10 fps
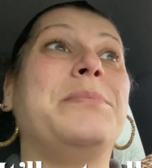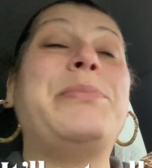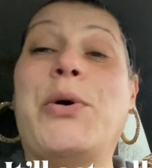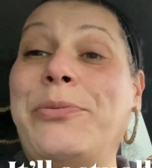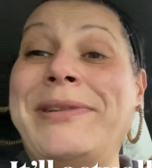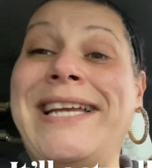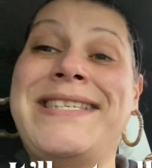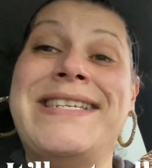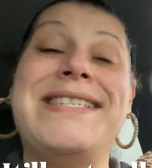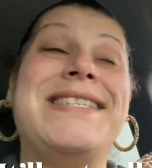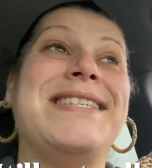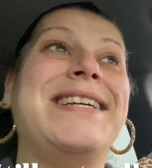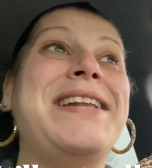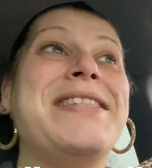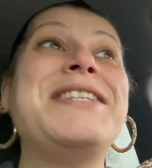both places
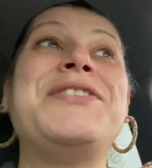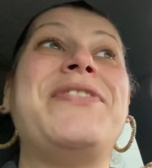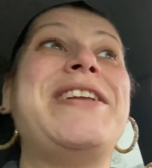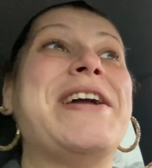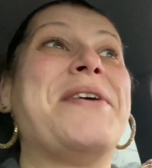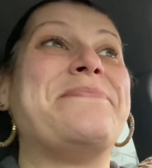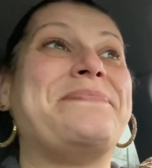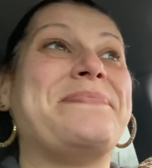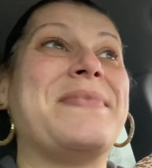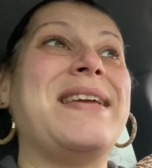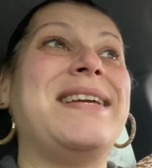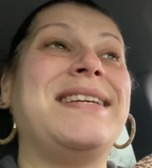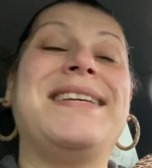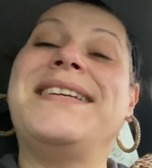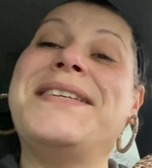in this video.
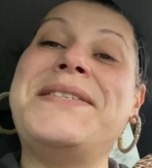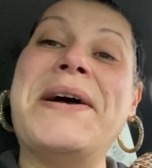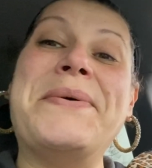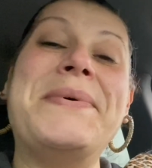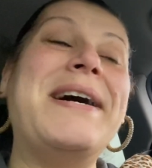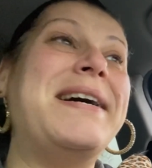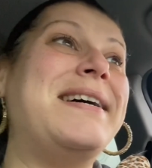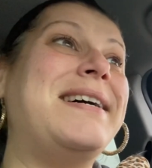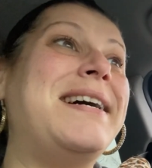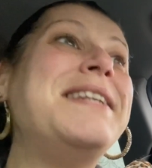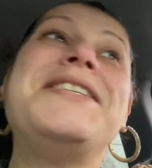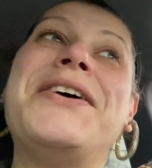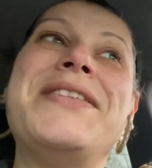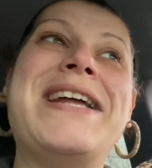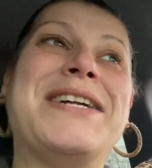So
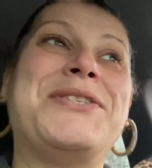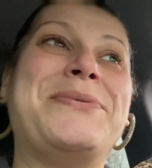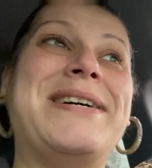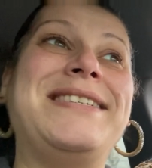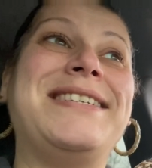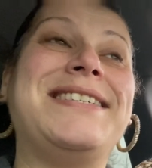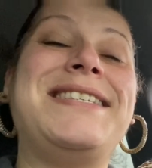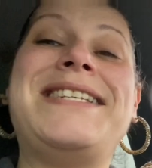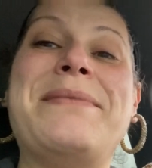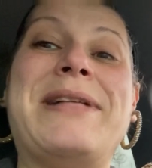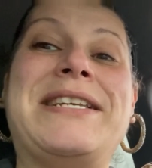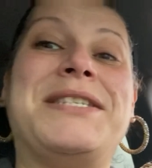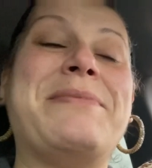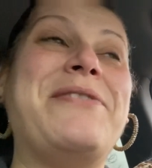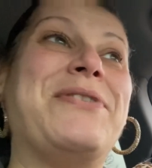until the next one, stay
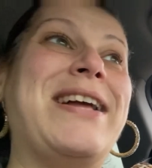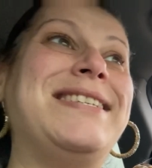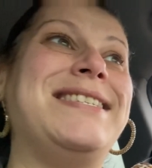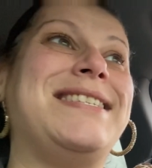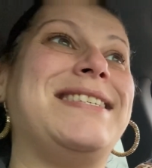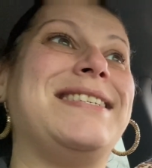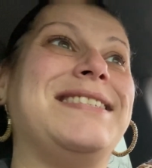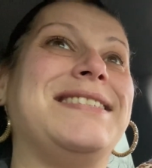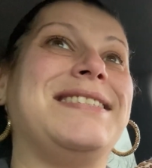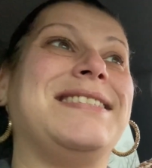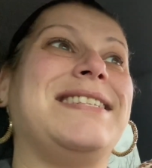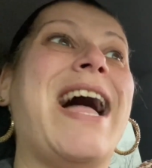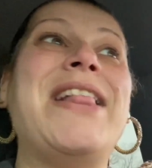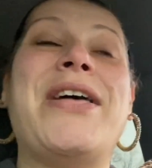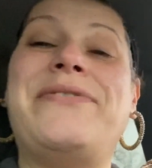blessed, my friends.
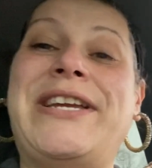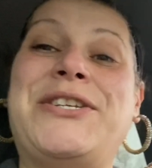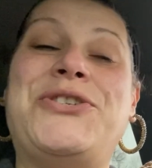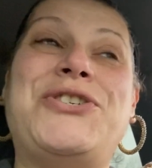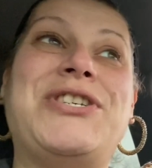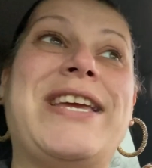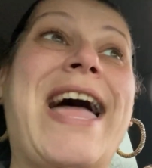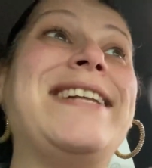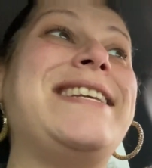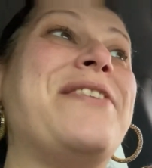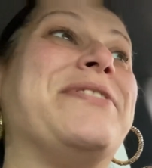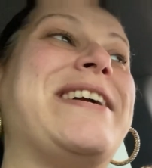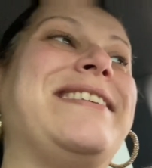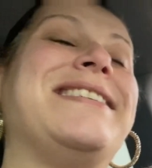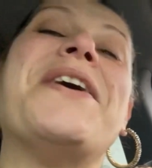I love each and
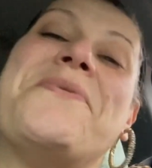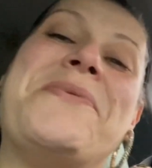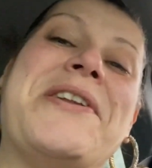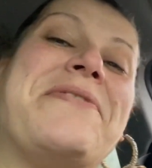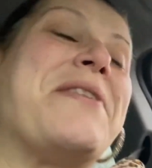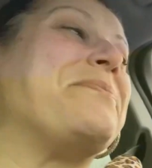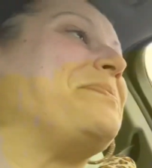every one of you.